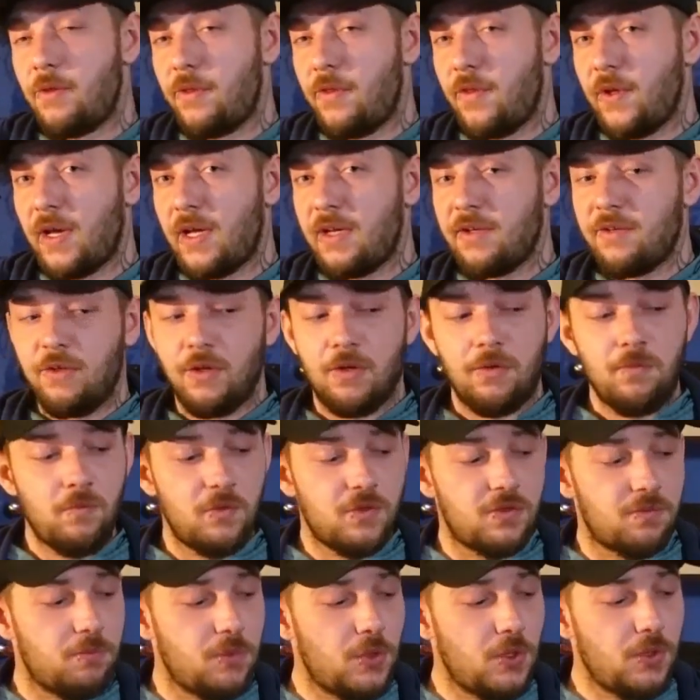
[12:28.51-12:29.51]
thing I'd done
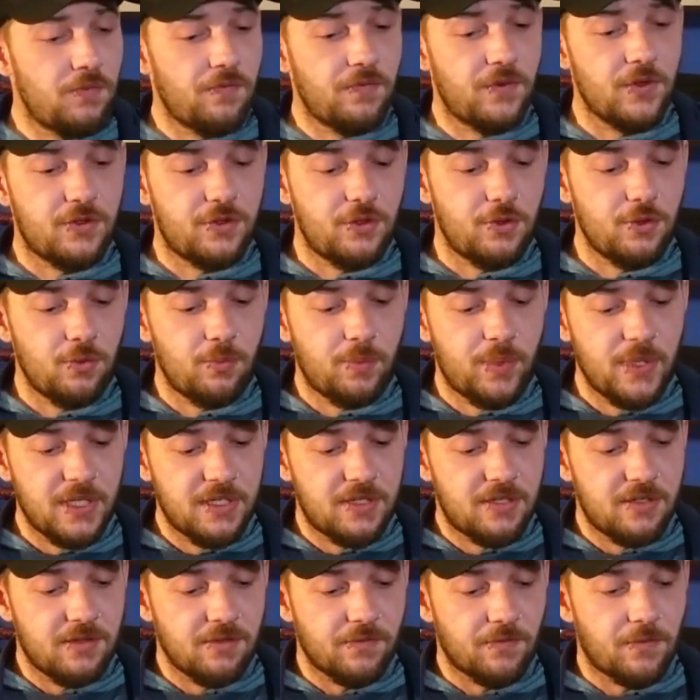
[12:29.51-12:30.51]
was move the two
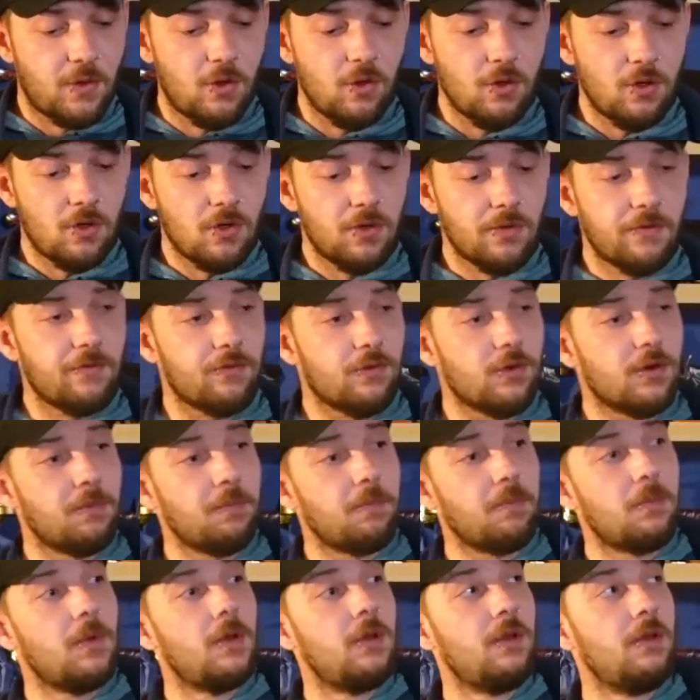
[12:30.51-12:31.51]
pieces of cord
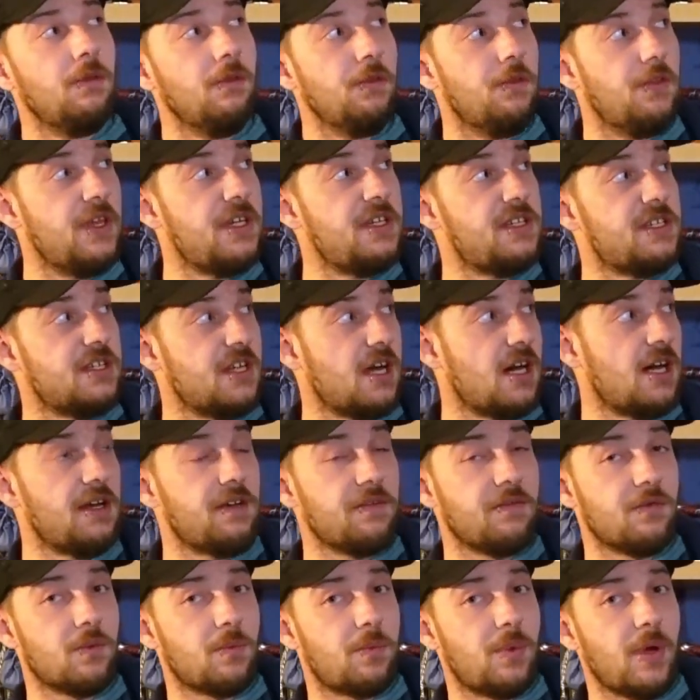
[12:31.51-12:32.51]
from this side
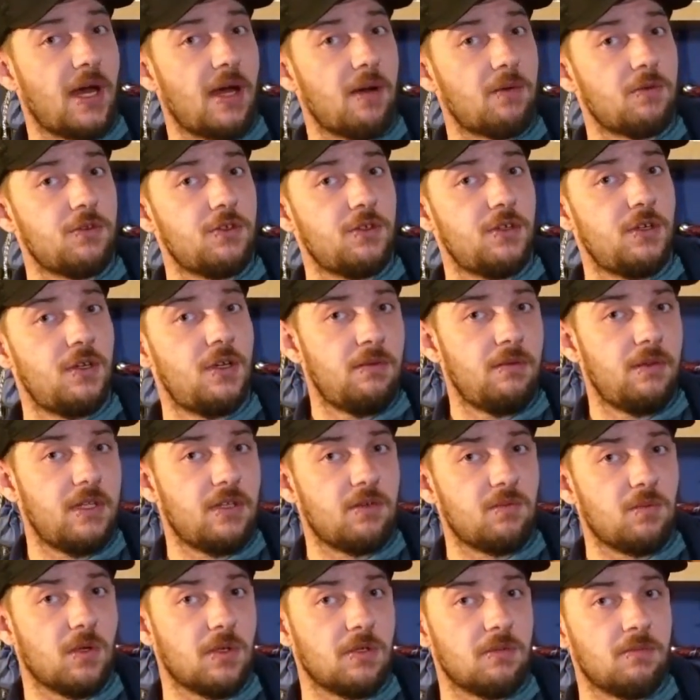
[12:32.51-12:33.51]
of the pouch.
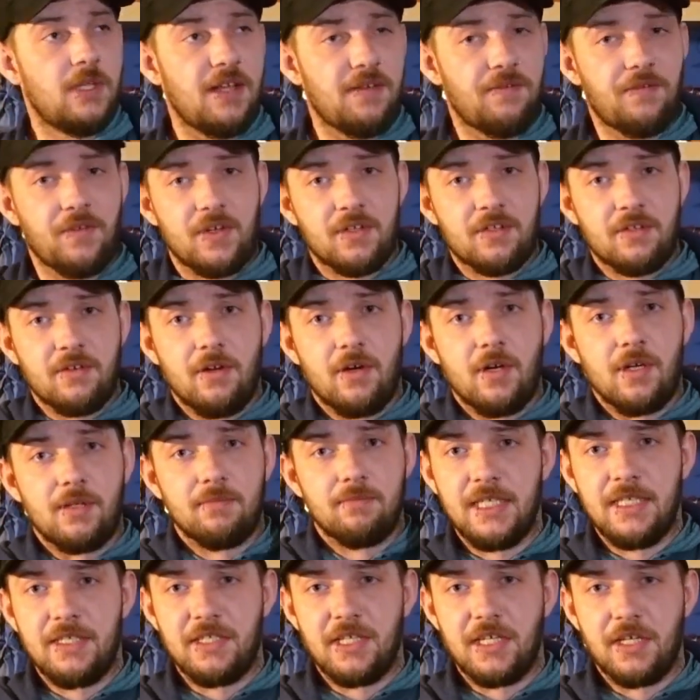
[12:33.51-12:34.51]
This one, if it's not
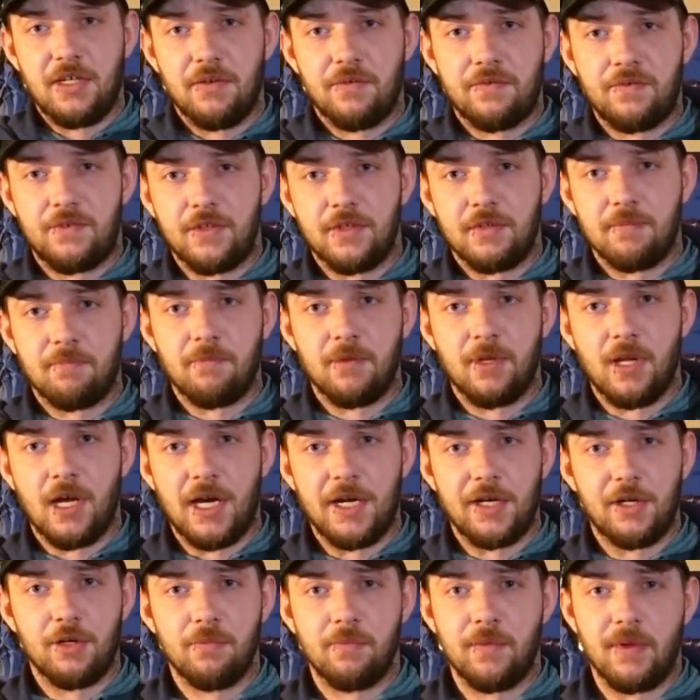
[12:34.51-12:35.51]
easy enough to
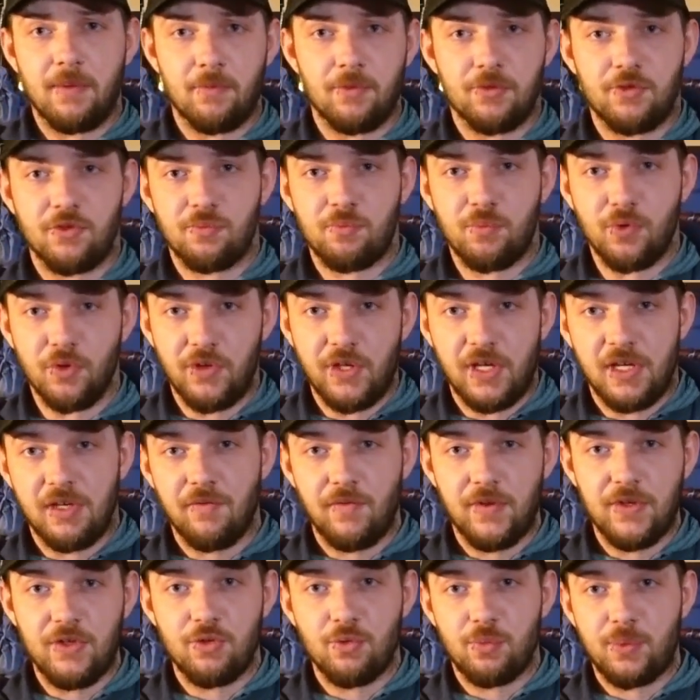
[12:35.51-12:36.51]
line up, then we'll just put the
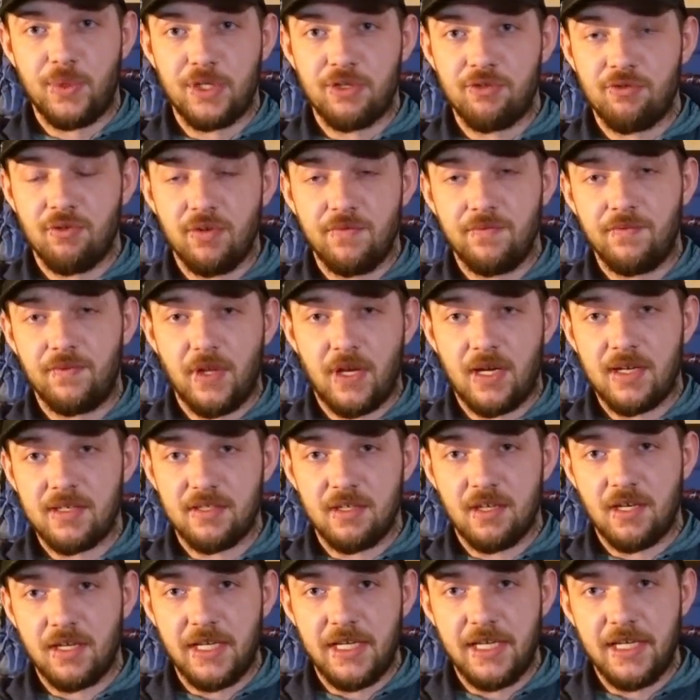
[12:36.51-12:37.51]
individual picture of that
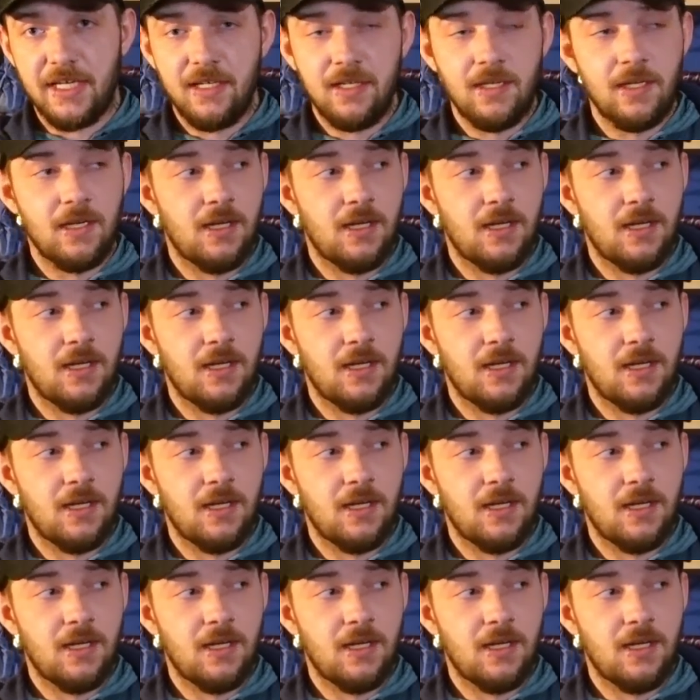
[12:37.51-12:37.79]
side here.